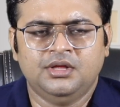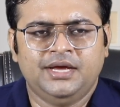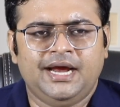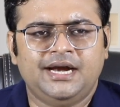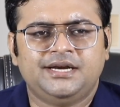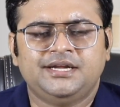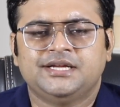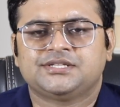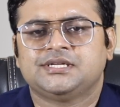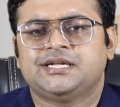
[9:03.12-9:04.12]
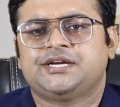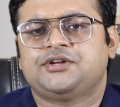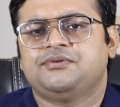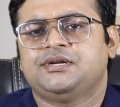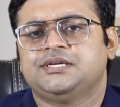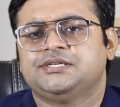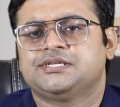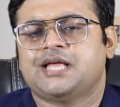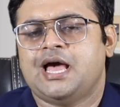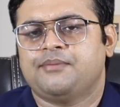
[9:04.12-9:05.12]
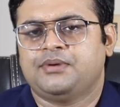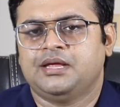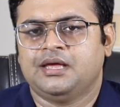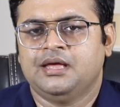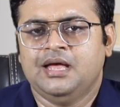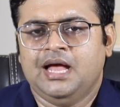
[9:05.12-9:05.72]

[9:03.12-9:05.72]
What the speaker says: anti-national activities happening